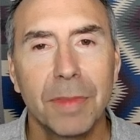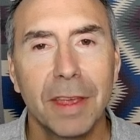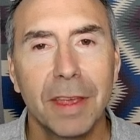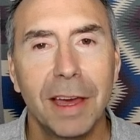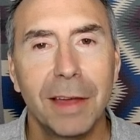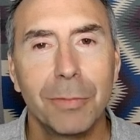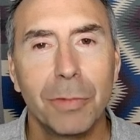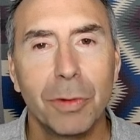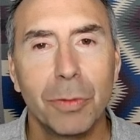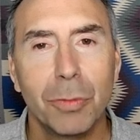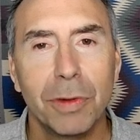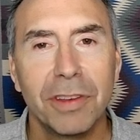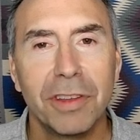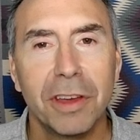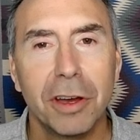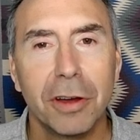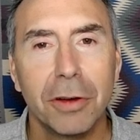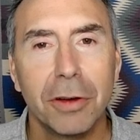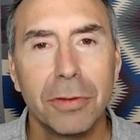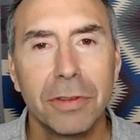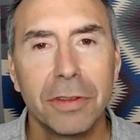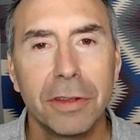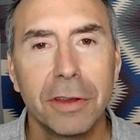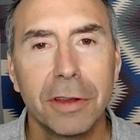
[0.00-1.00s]
And when we
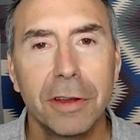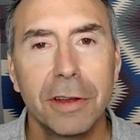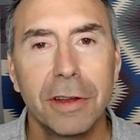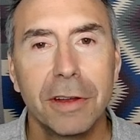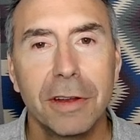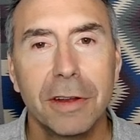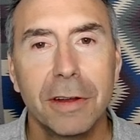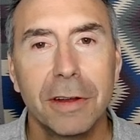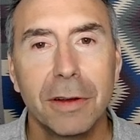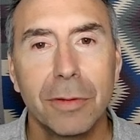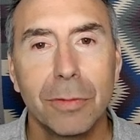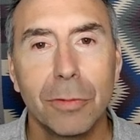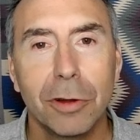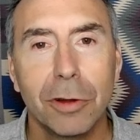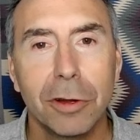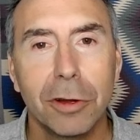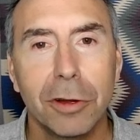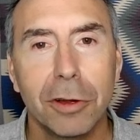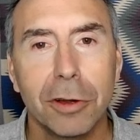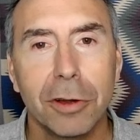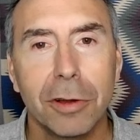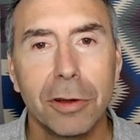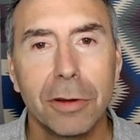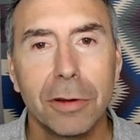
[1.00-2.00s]
don't,
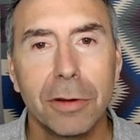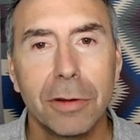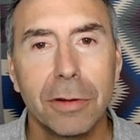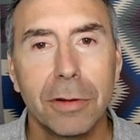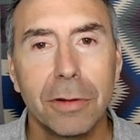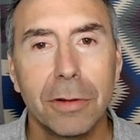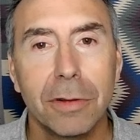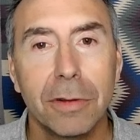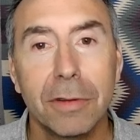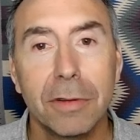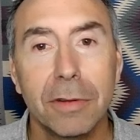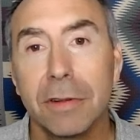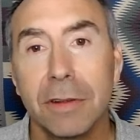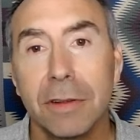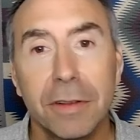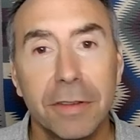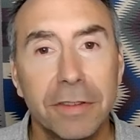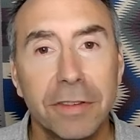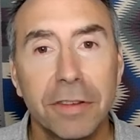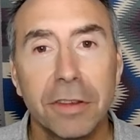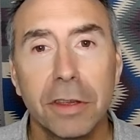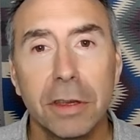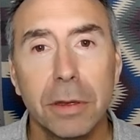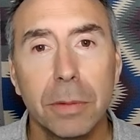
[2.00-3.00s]
we're
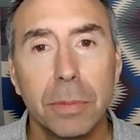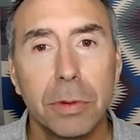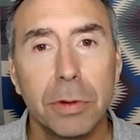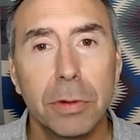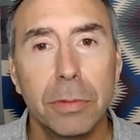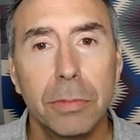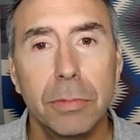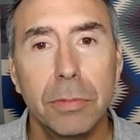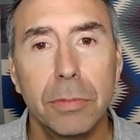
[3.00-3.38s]
asleep,